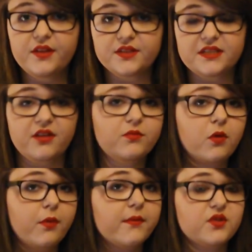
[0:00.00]
to tell them
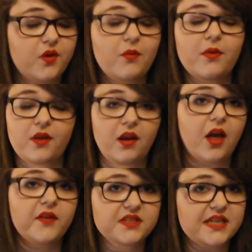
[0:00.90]
what we were doing with our
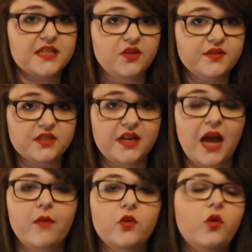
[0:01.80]
lives as adults and
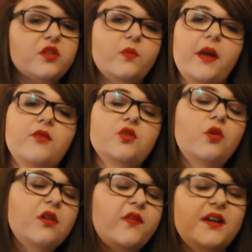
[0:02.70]
how of course we owed
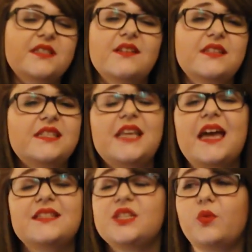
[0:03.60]
all of our
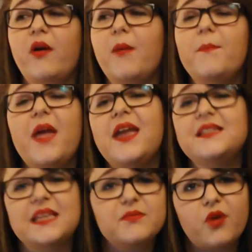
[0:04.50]
success to our
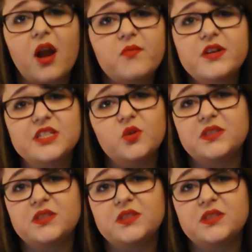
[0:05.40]
amazing primary school